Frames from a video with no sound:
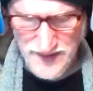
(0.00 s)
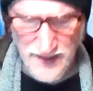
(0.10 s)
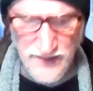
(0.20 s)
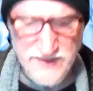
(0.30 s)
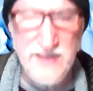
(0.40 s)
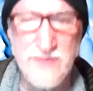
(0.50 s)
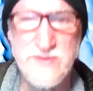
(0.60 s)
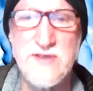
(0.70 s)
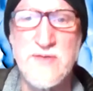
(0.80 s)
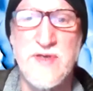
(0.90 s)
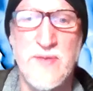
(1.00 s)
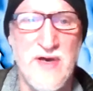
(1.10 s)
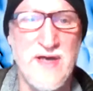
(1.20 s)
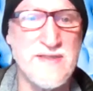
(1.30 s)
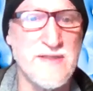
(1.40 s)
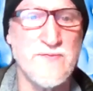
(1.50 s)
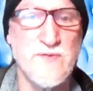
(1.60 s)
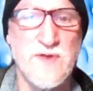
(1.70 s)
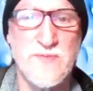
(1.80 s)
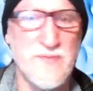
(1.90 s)
I always thought it was going to be a positive
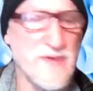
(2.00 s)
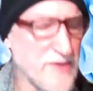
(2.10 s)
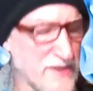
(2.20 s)
one, but maybe